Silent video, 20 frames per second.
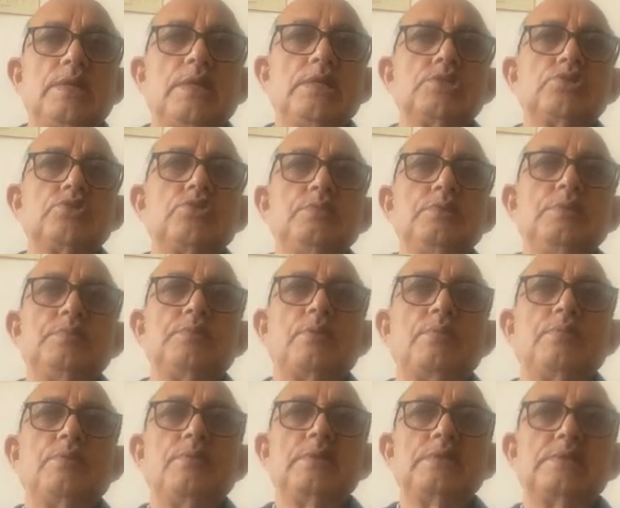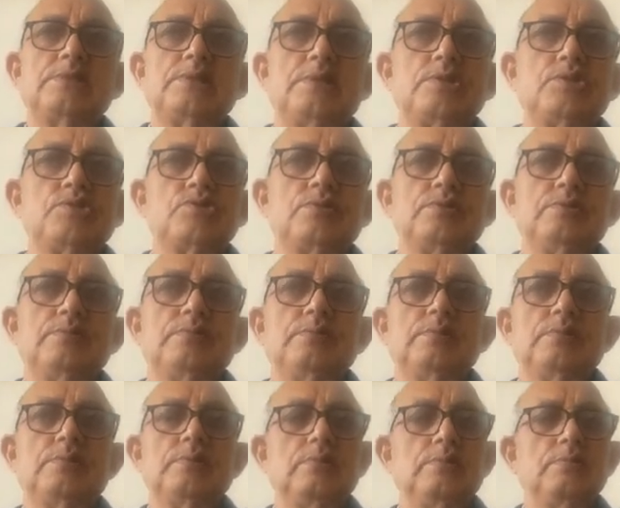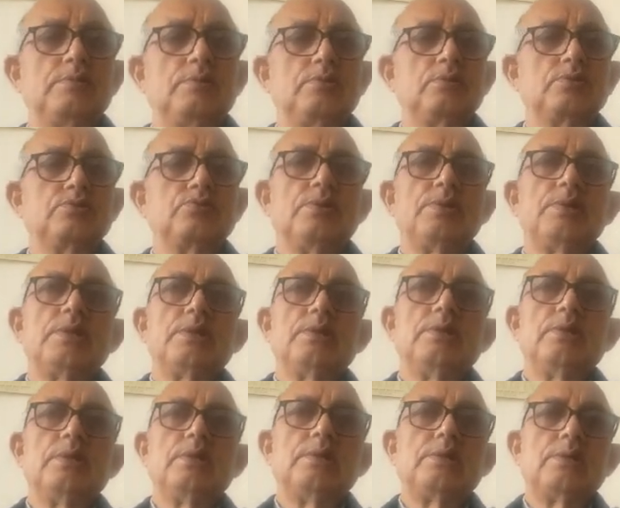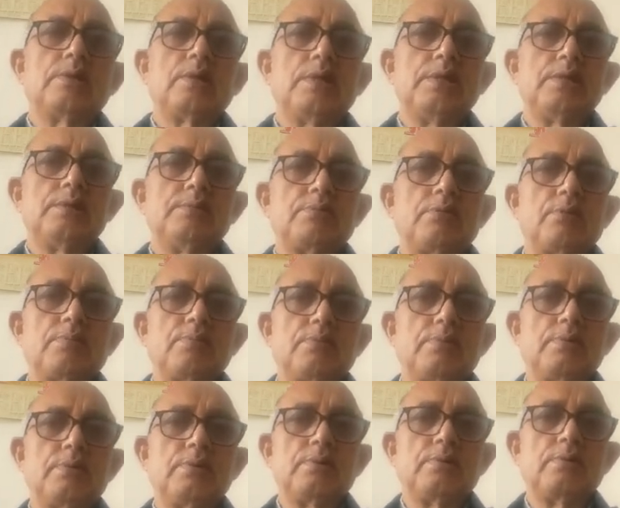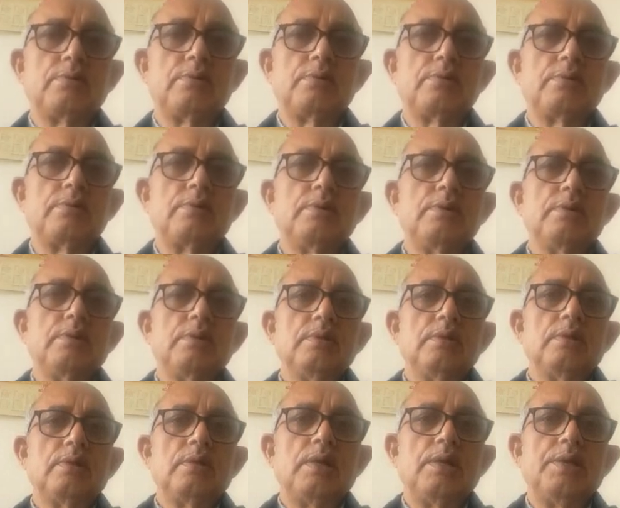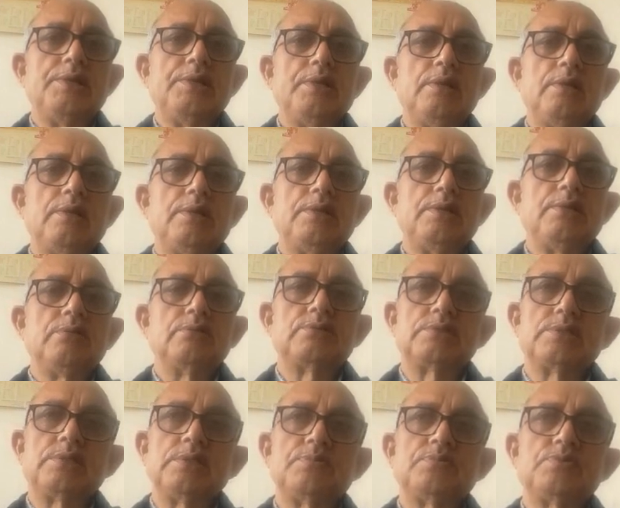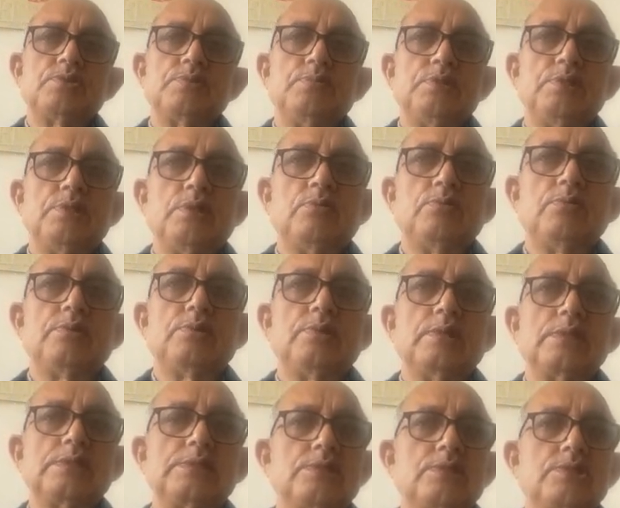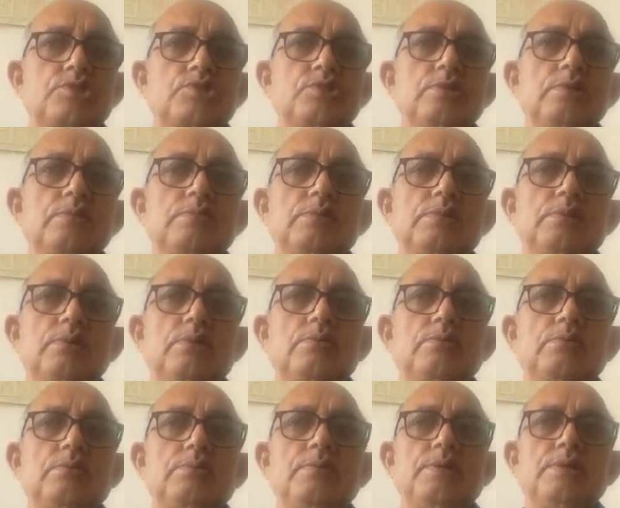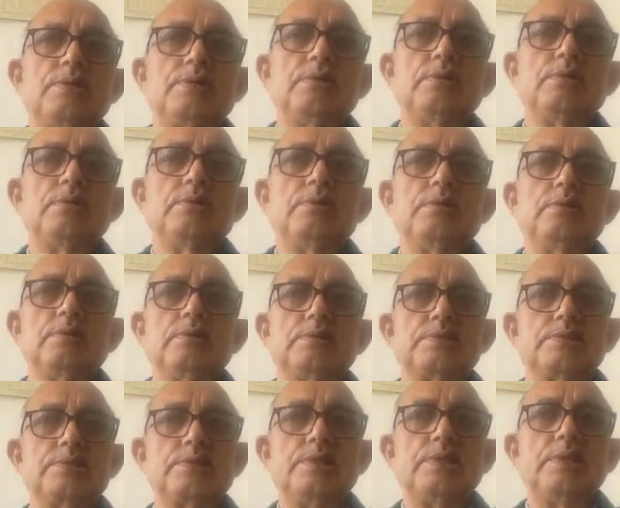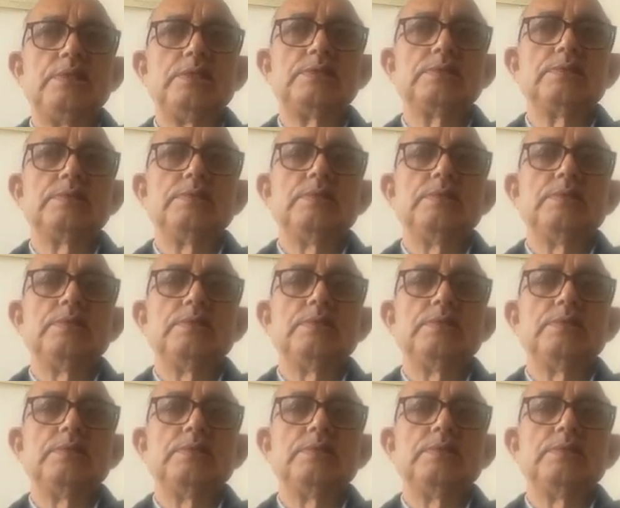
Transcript: has to be proper research because one cannot write proper or ideal radio scripts without researching, without making studies.